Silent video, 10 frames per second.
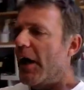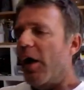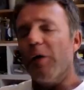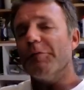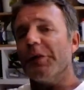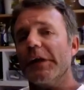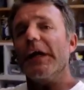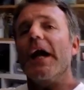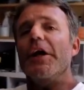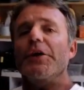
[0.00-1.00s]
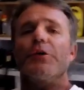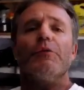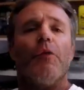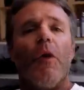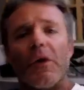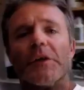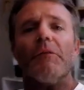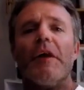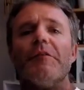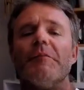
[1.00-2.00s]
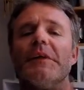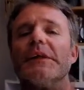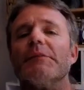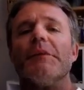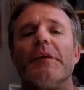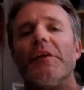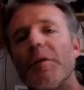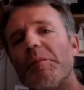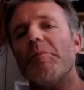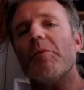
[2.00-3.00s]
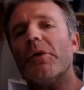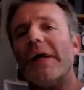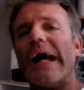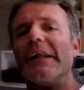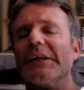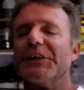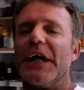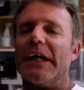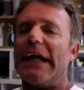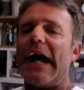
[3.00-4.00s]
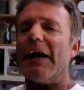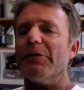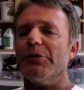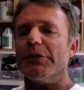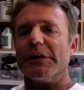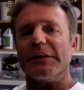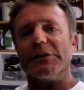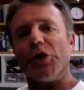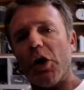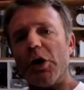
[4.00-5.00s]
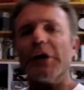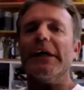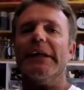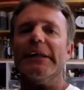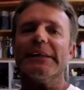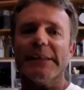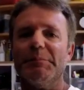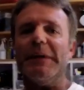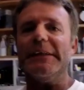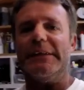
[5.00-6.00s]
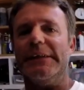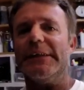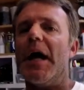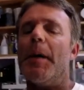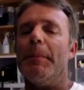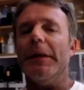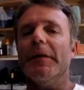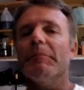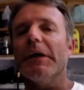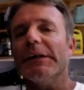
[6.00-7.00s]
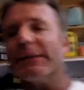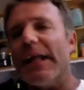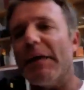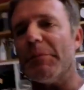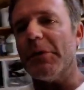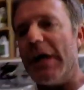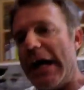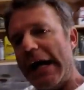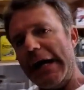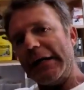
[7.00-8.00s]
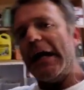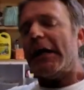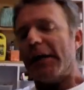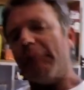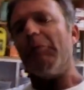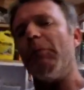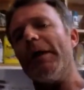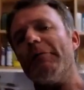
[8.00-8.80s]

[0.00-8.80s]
Hopefully, you've walked away from this with a little bit more knowledge on how you can target this species, being the mutton snapper, and come away